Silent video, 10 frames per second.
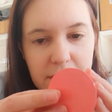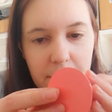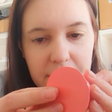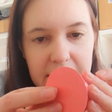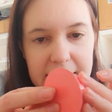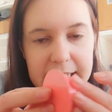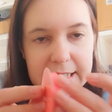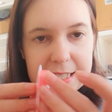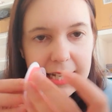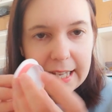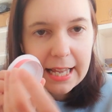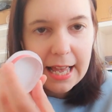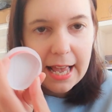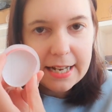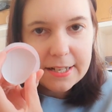So I'm going to stick
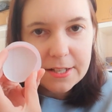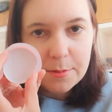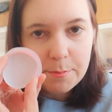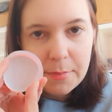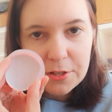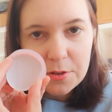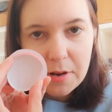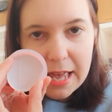it into the middle